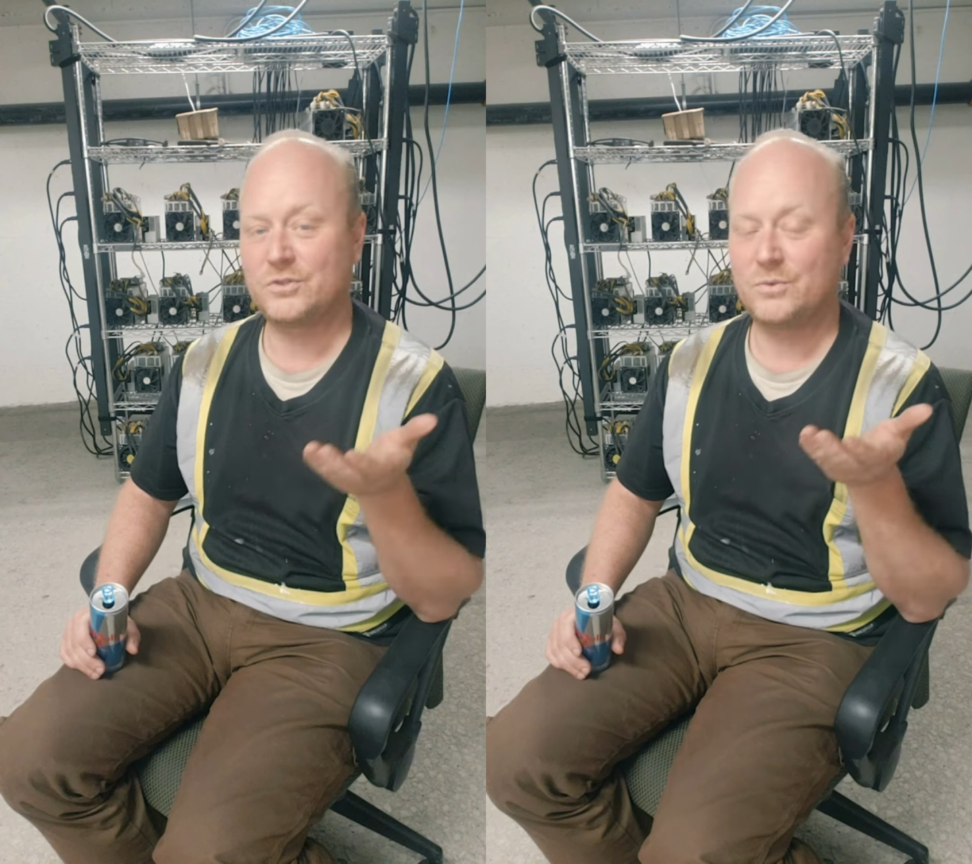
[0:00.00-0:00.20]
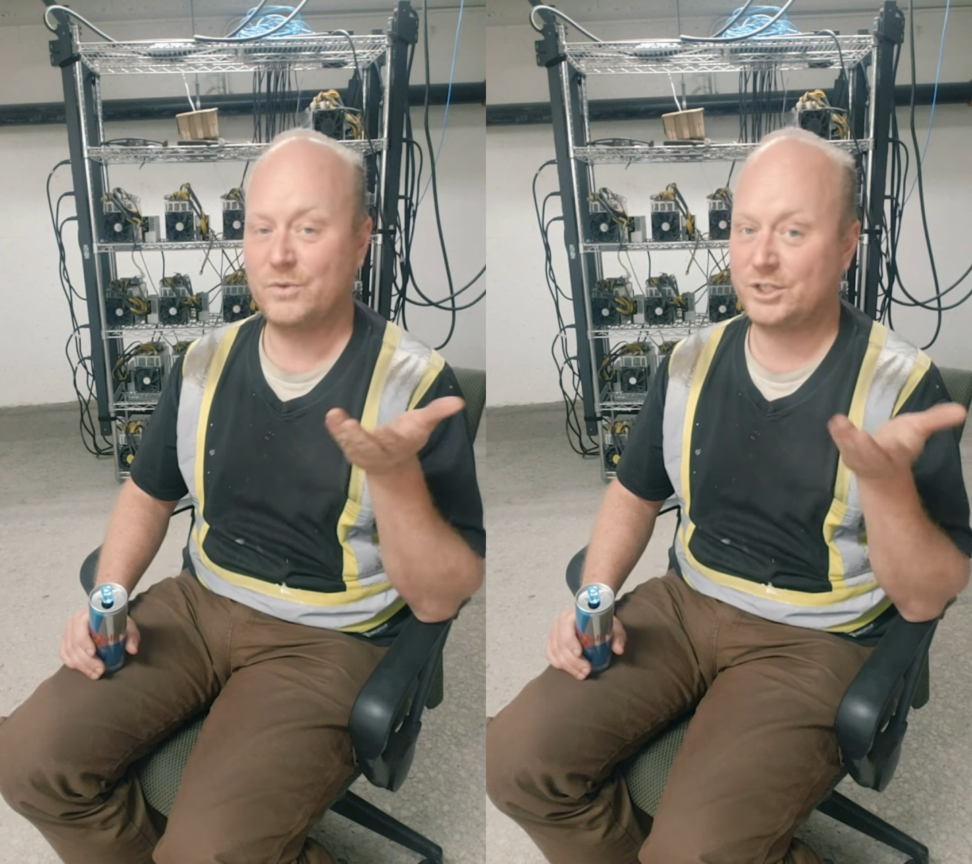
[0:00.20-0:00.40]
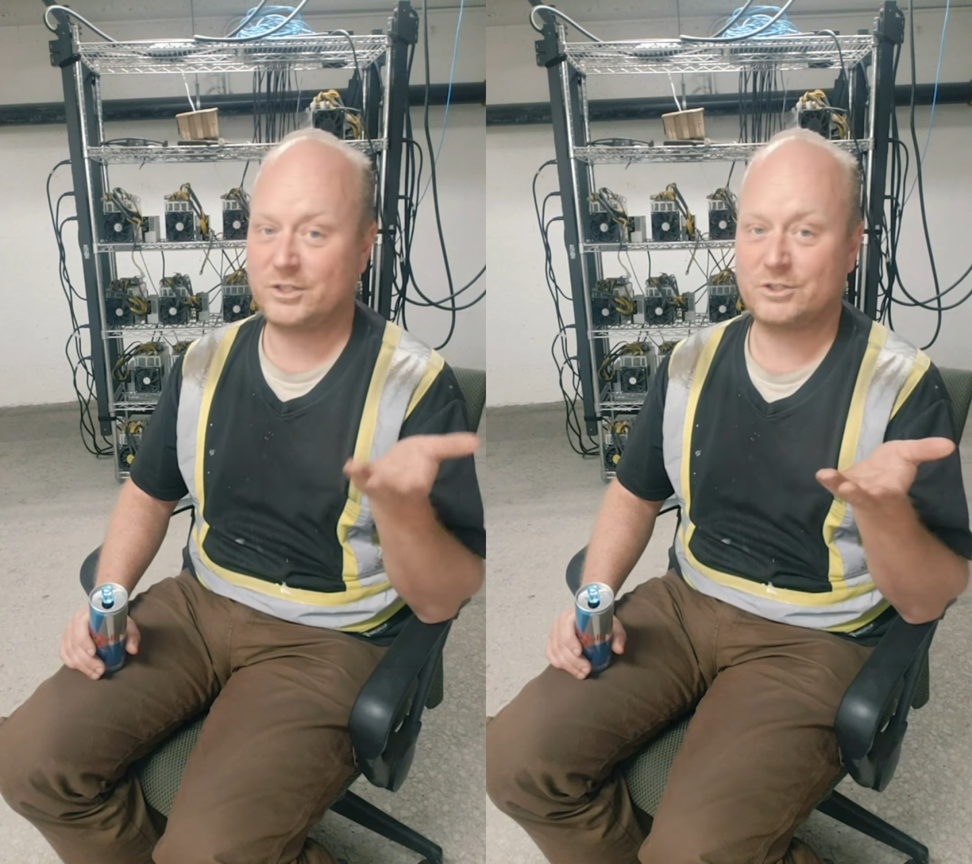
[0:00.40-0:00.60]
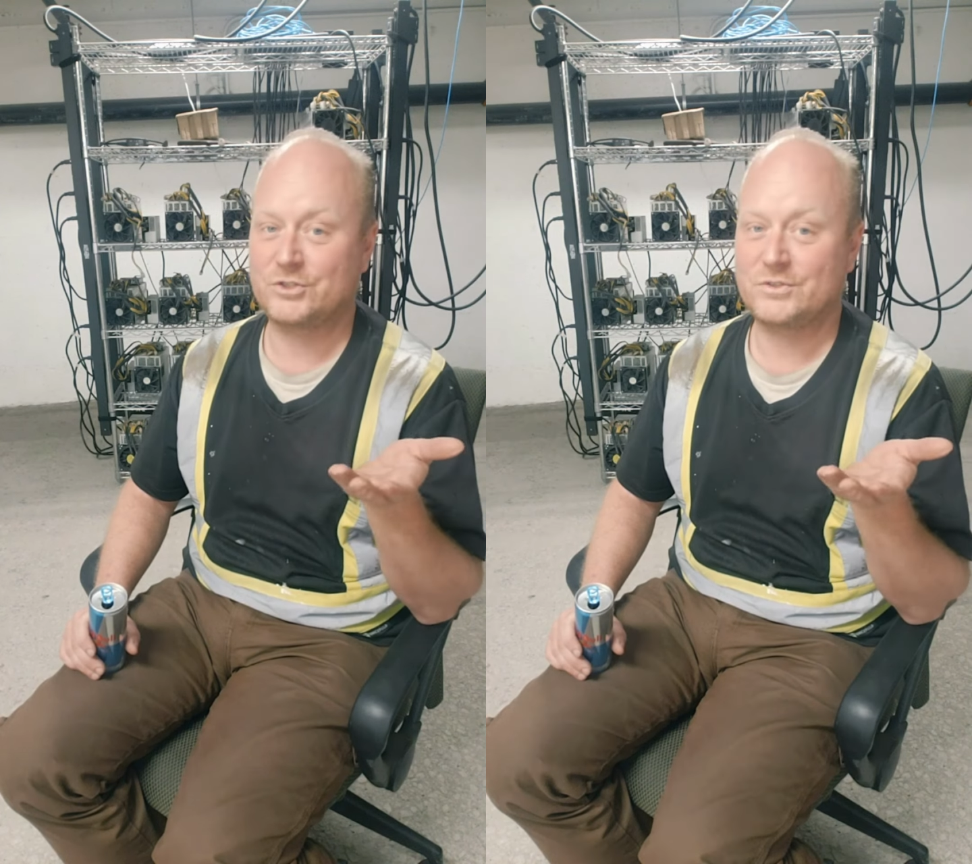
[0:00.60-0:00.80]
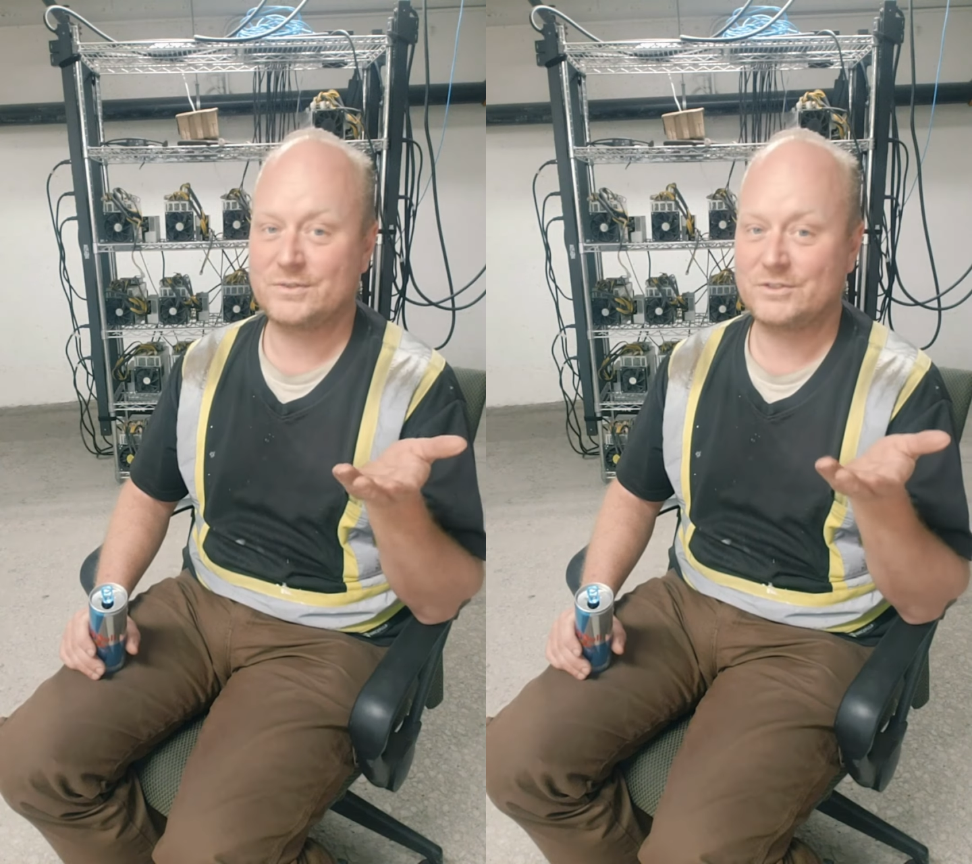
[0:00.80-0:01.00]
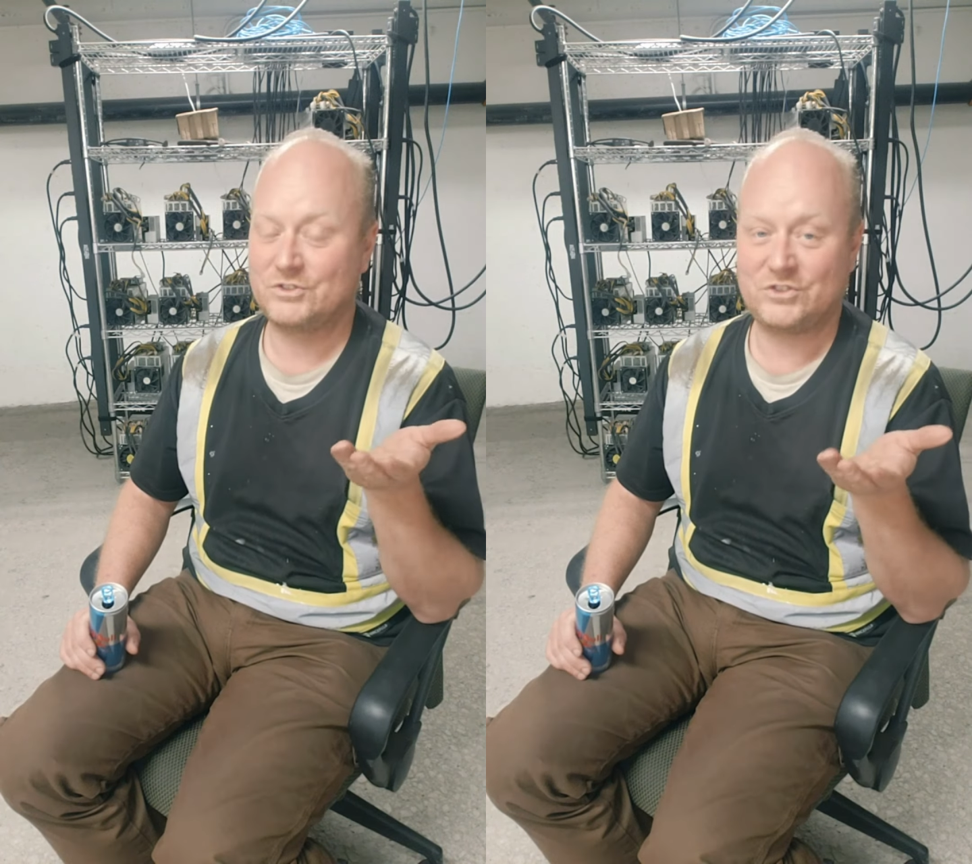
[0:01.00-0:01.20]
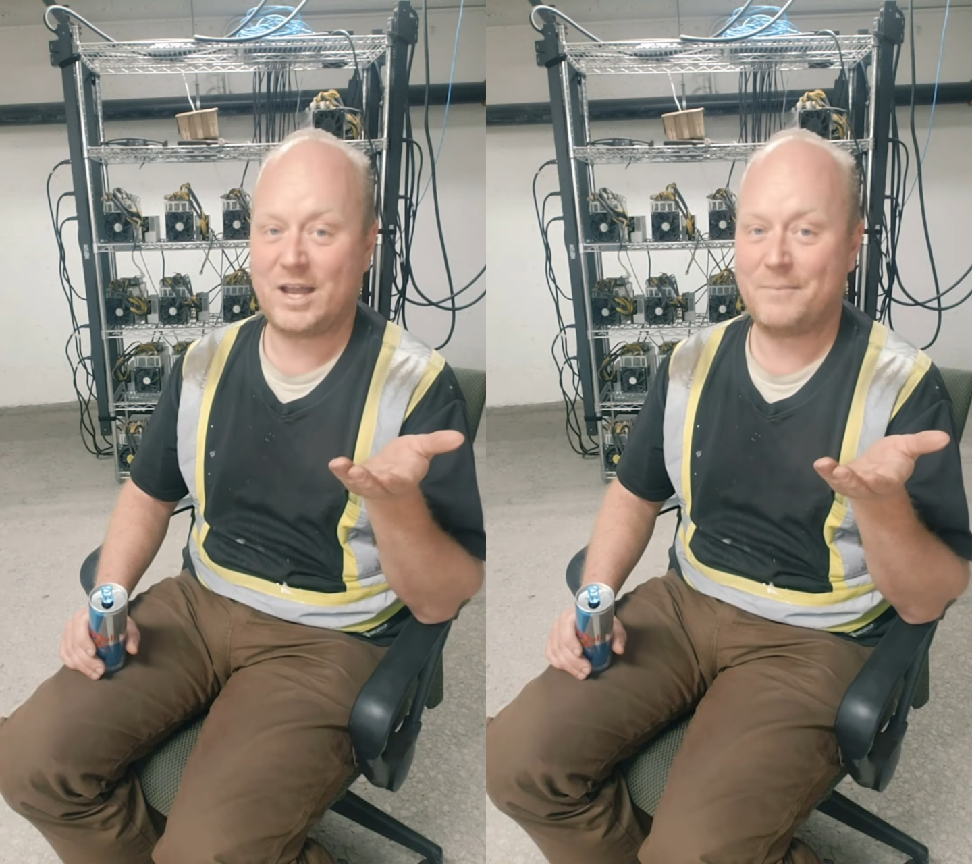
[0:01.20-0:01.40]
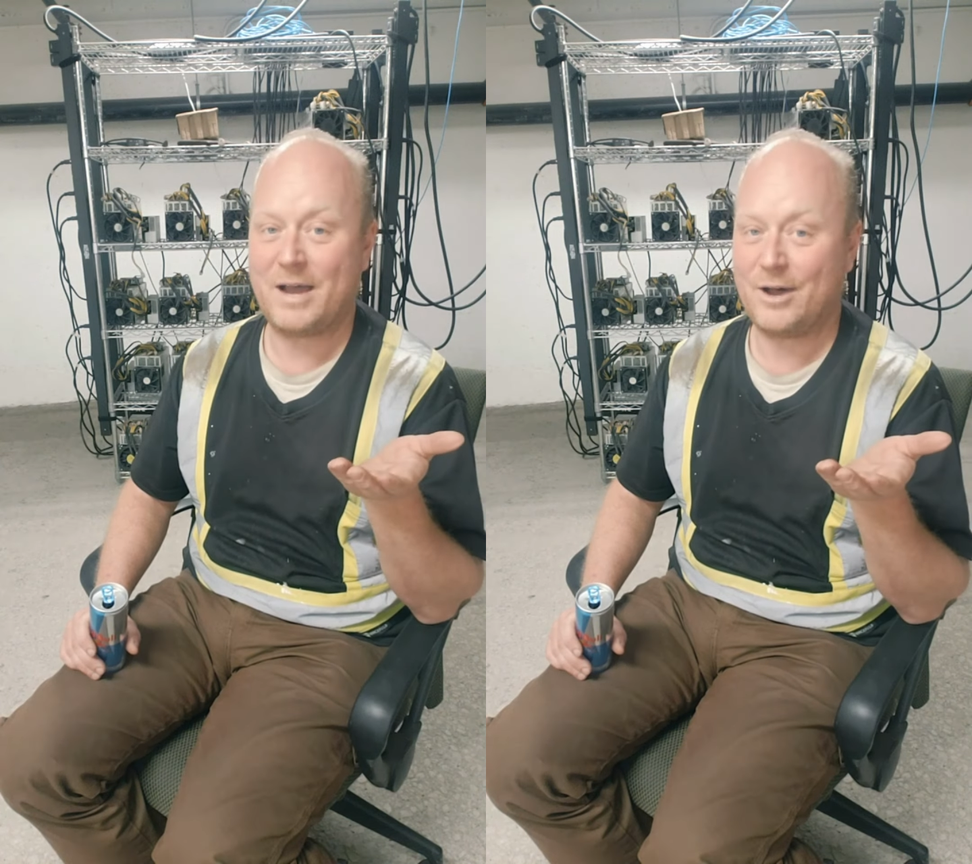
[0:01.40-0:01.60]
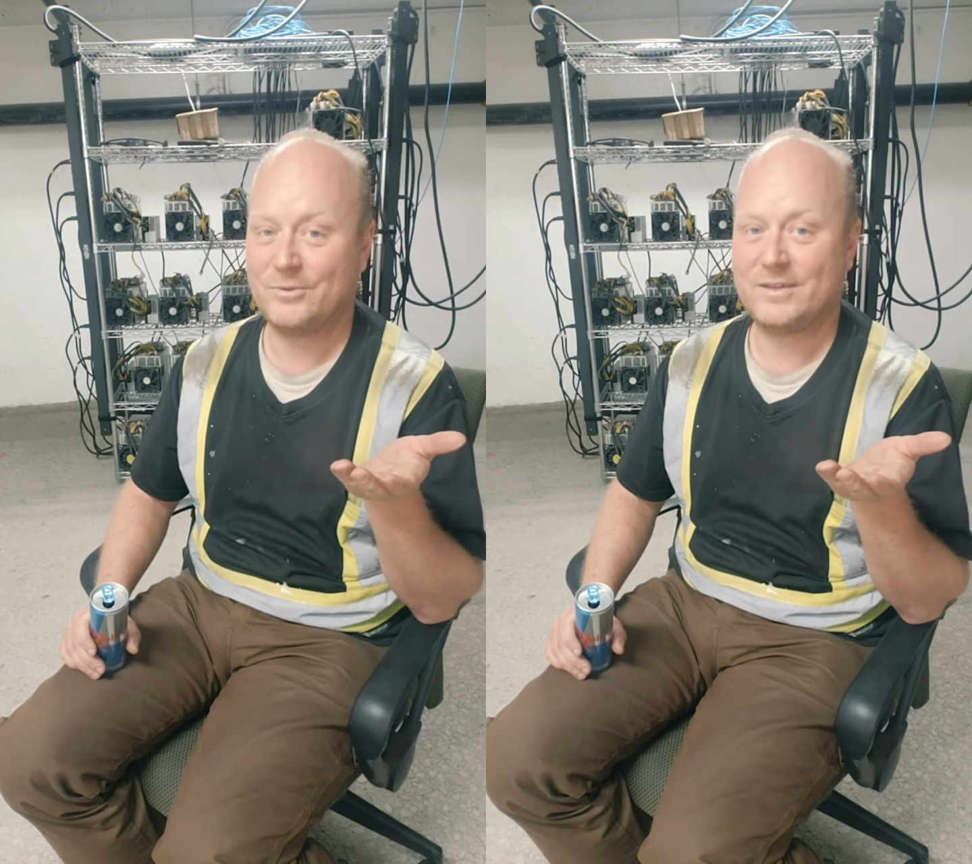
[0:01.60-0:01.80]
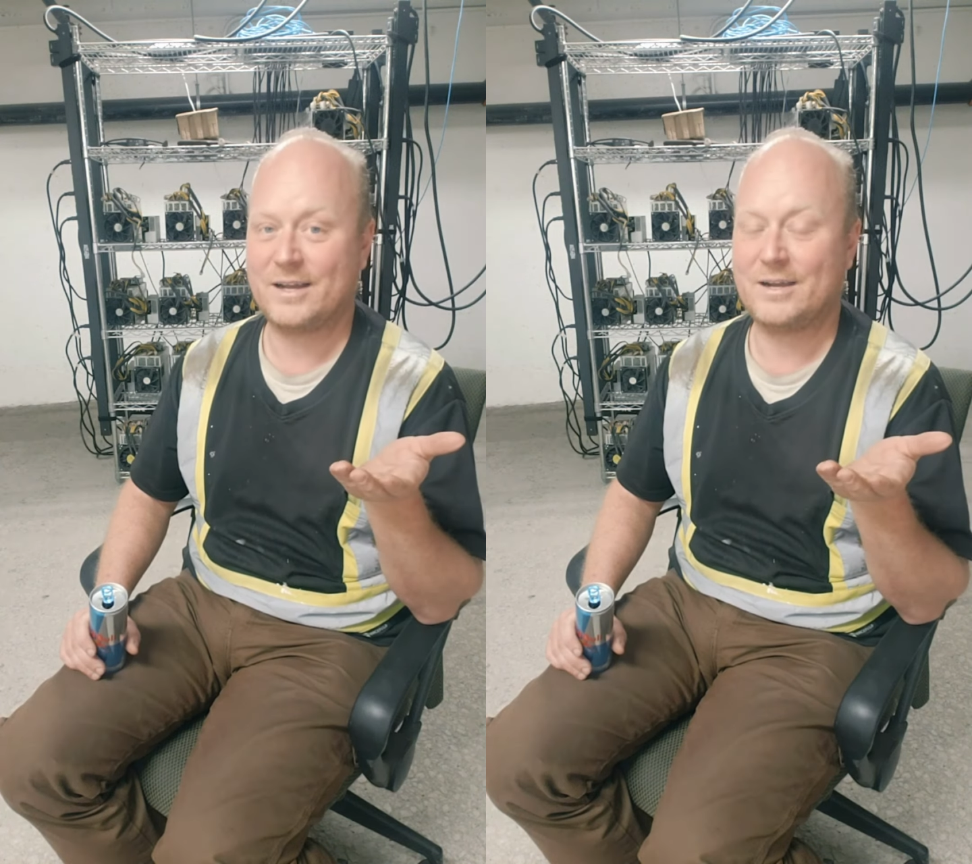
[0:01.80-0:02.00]
which there's some
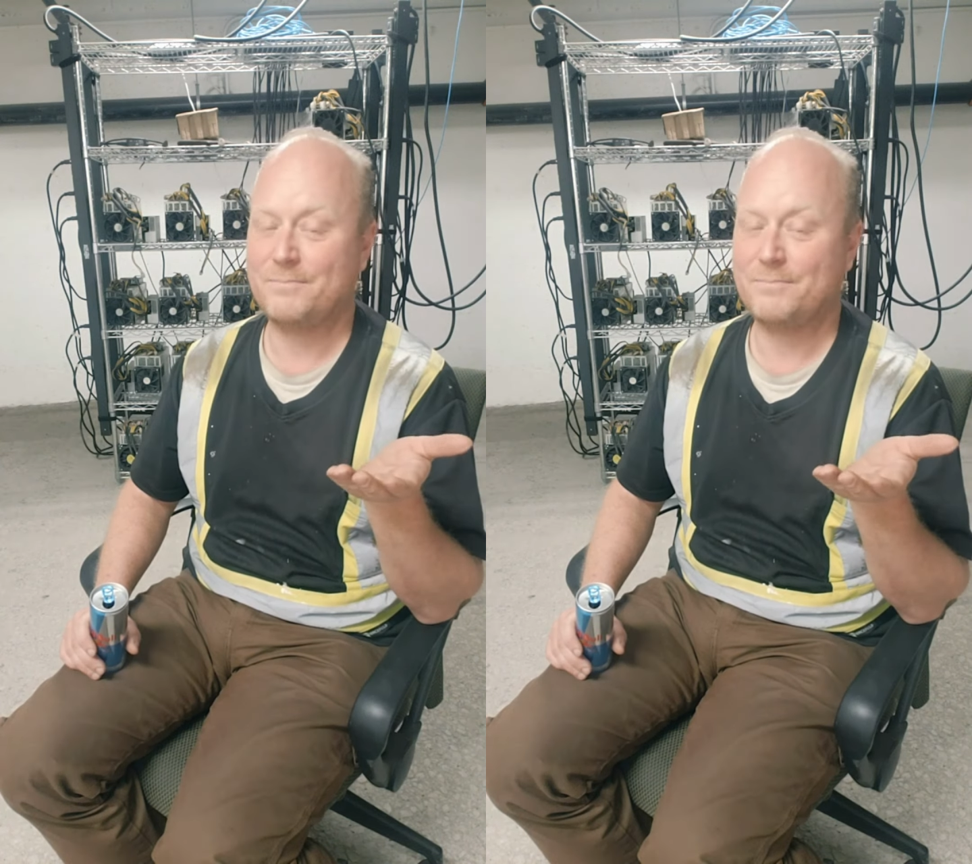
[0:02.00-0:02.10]
out there